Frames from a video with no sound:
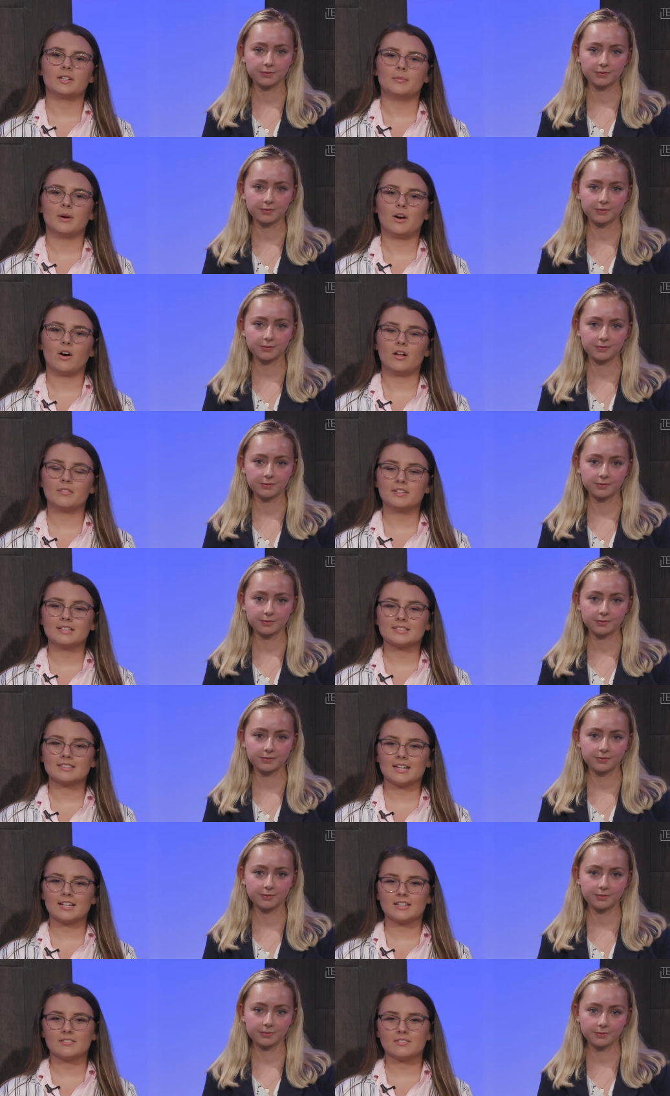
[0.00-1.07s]
Speaker 1: about all the
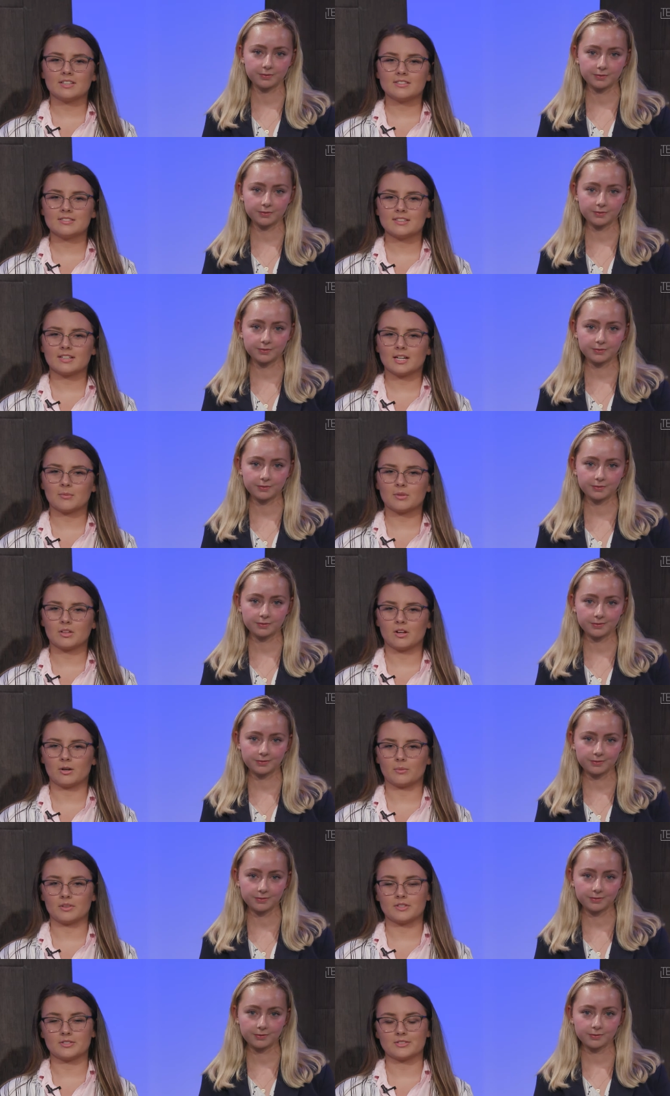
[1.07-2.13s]
exciting events that come
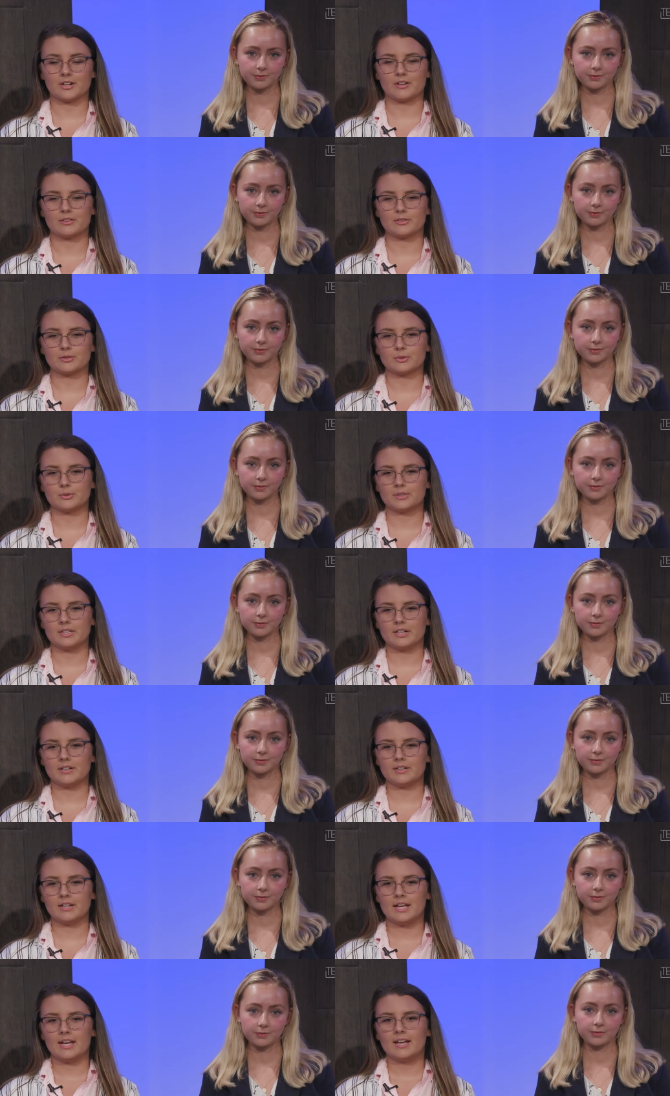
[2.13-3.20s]
along with the start of the school
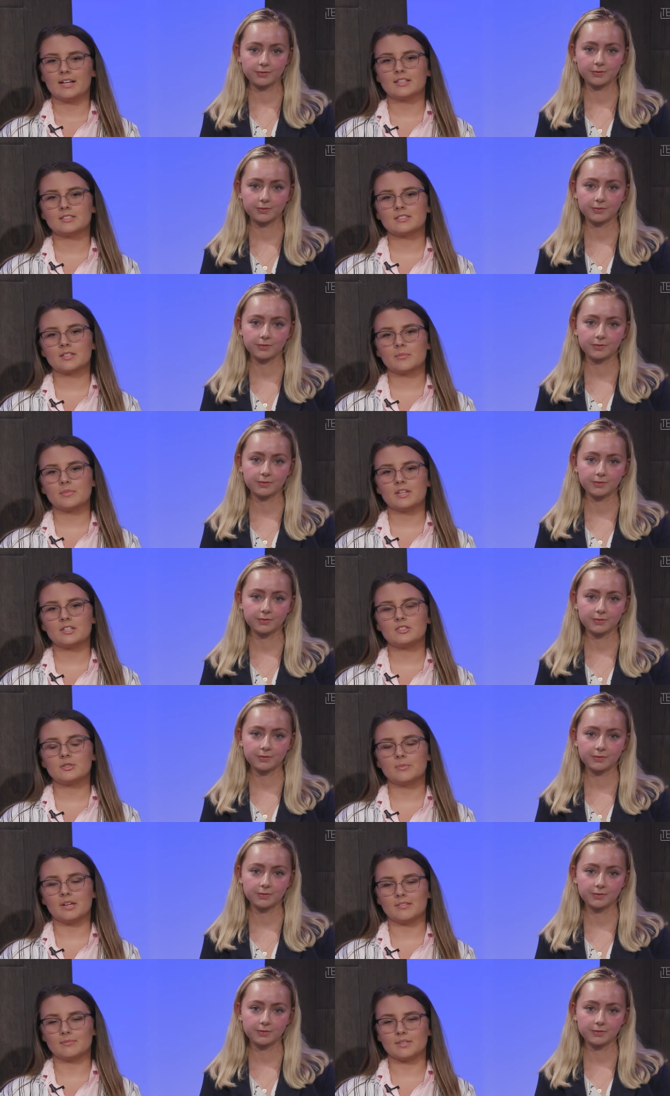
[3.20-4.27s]
year and some things you
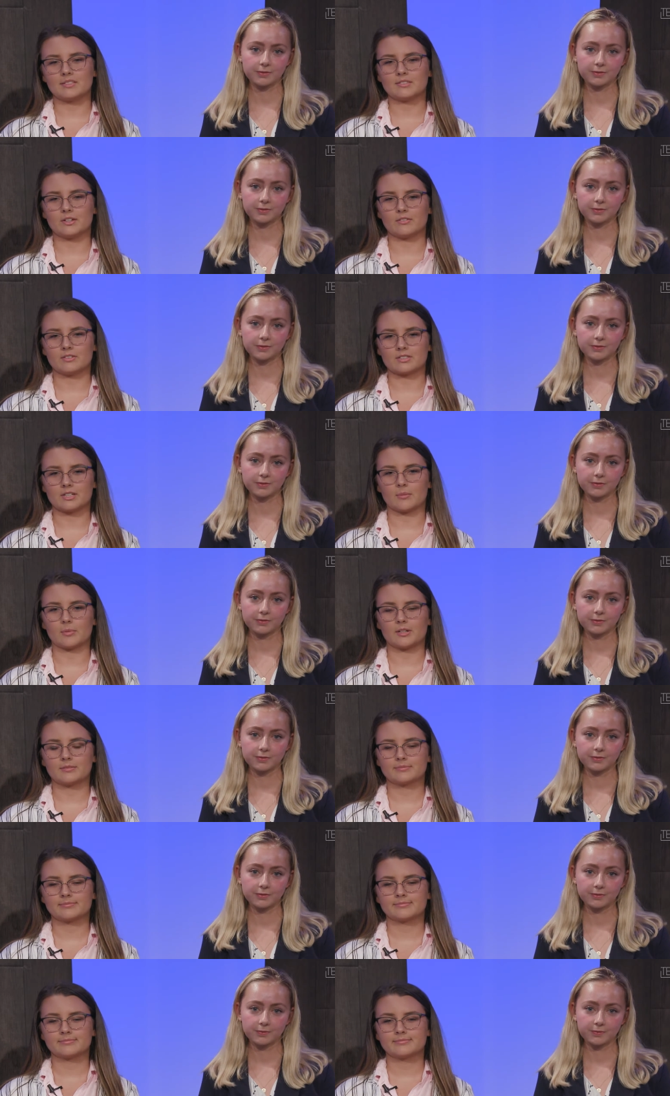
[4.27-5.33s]
may have missed over summer.
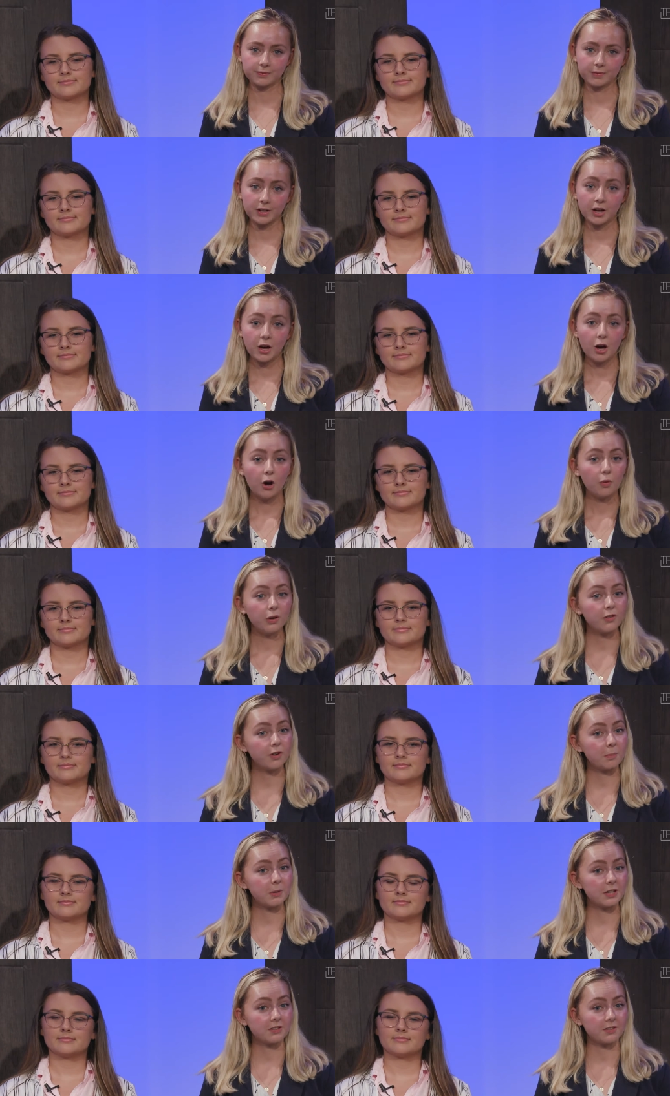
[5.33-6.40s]
We have
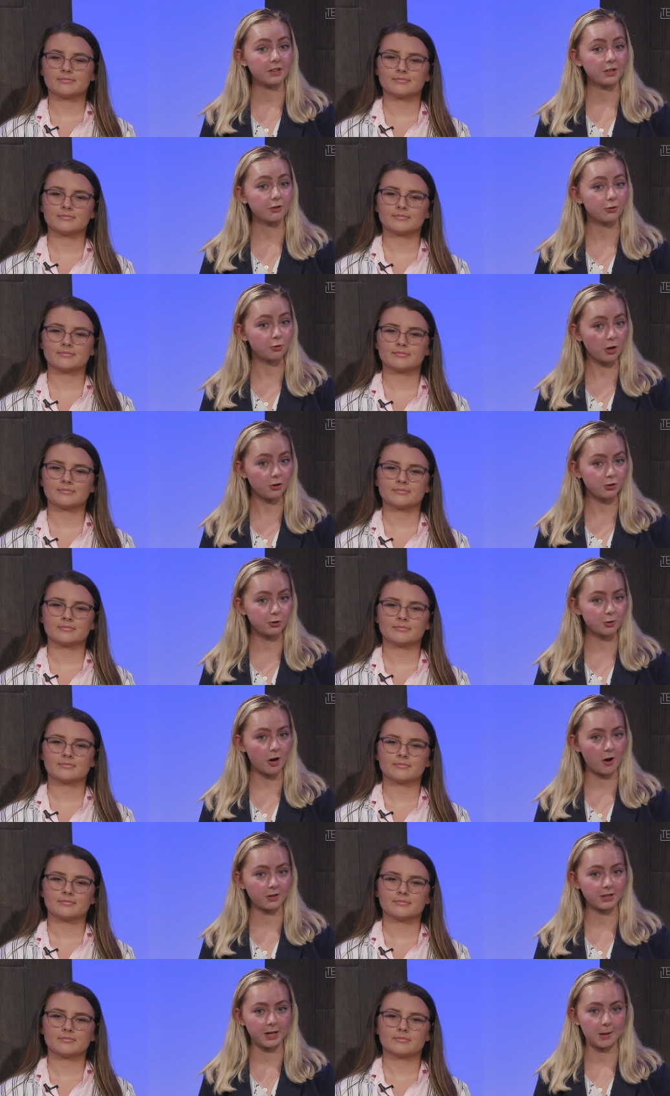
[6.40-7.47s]
Speaker 2: updates on the construction
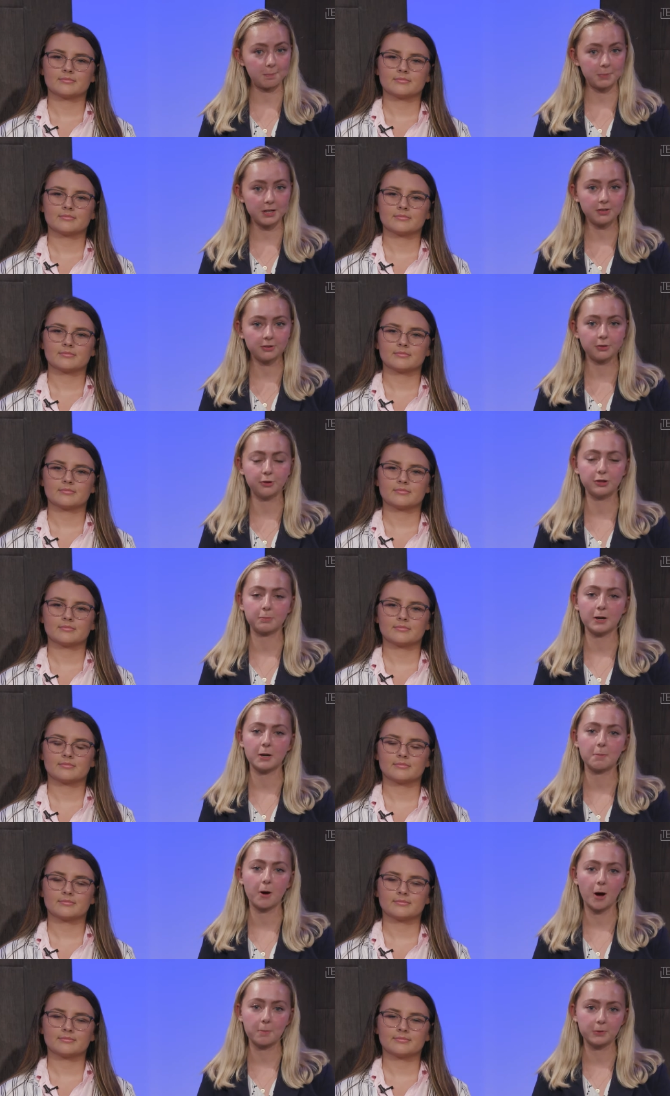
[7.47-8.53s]
around campus, news about a
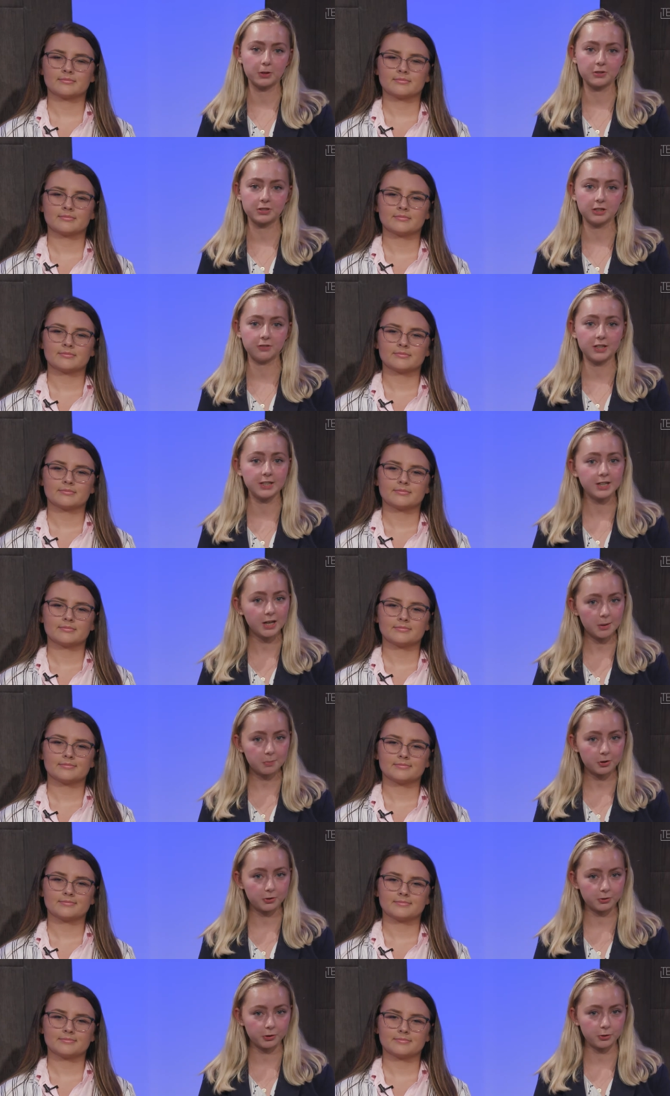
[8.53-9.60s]
popular TV
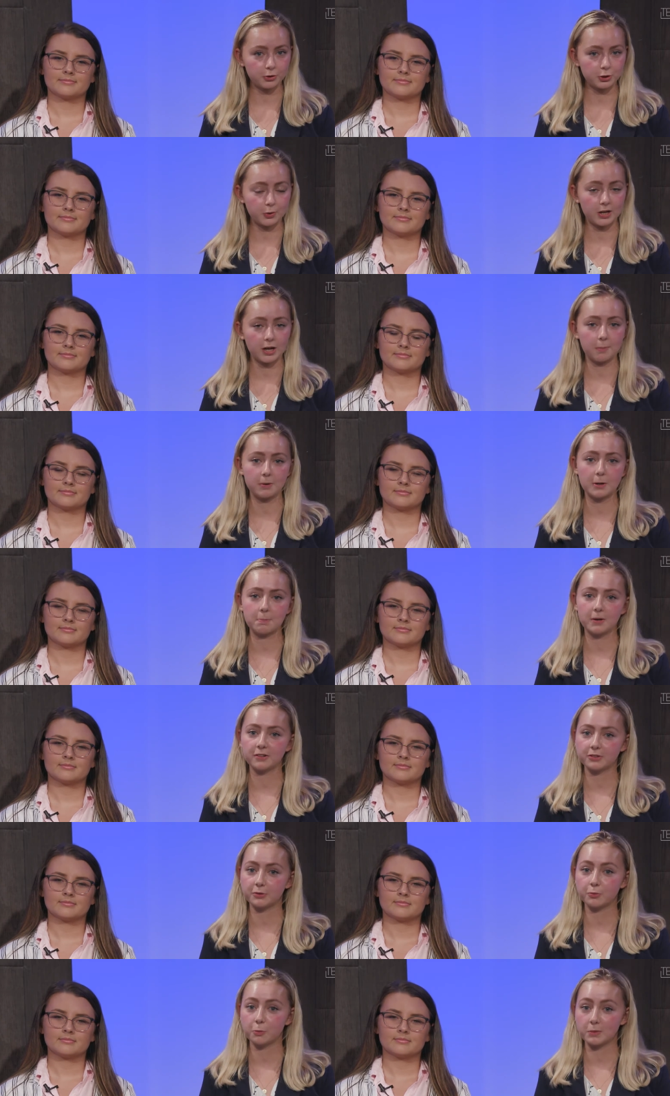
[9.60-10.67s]
camera crew showing up at a
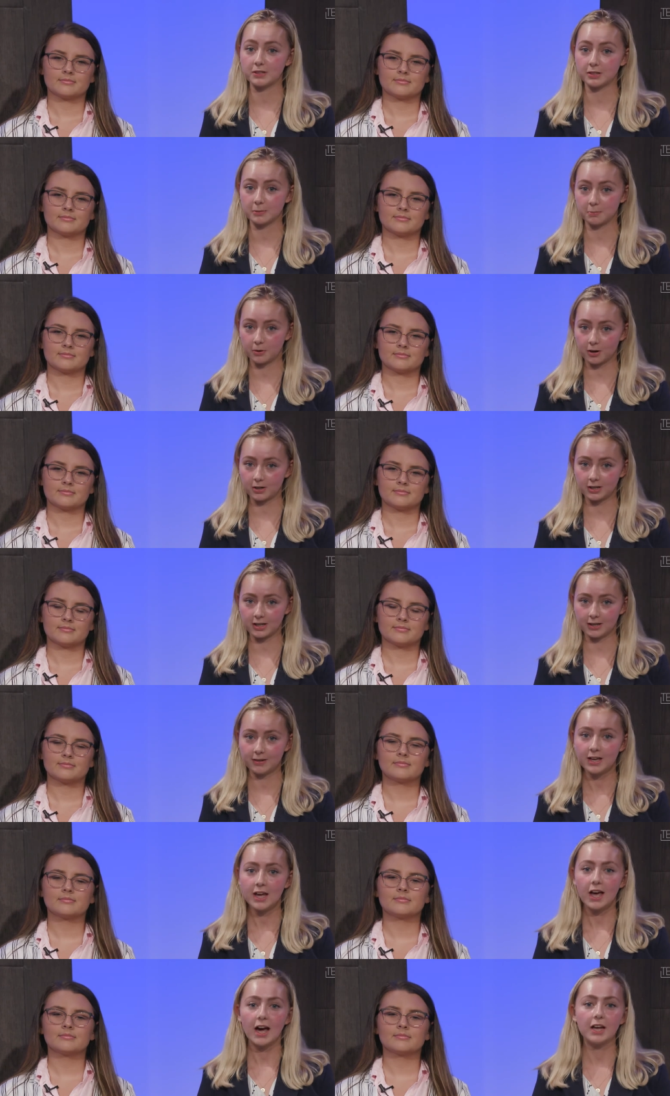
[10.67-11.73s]
busted Wilmington party,
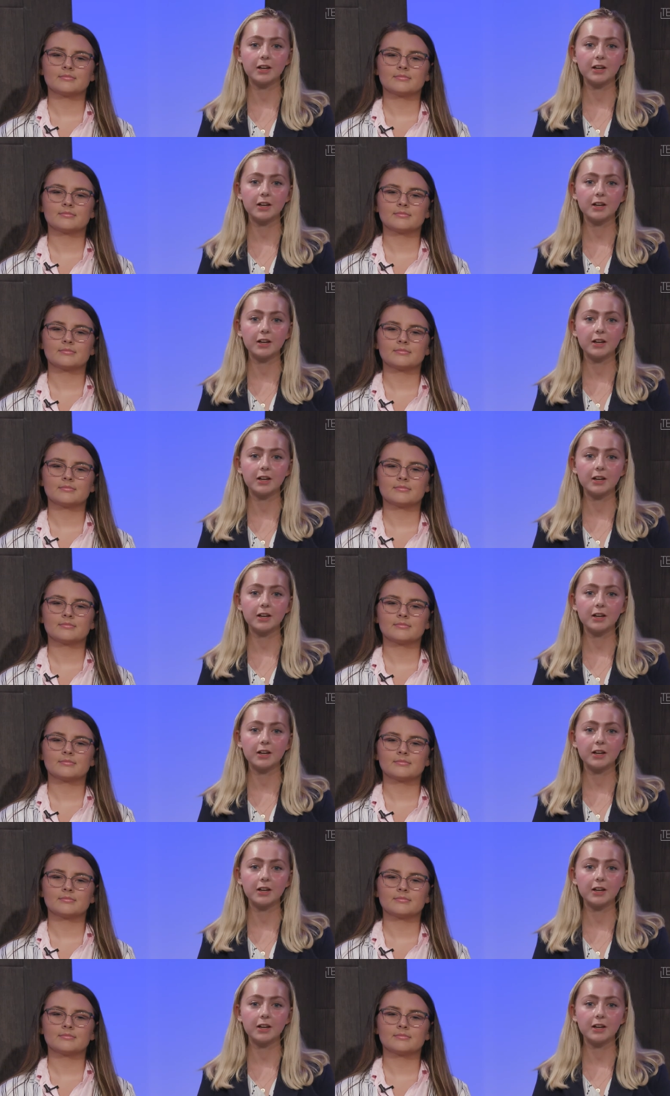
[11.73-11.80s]
and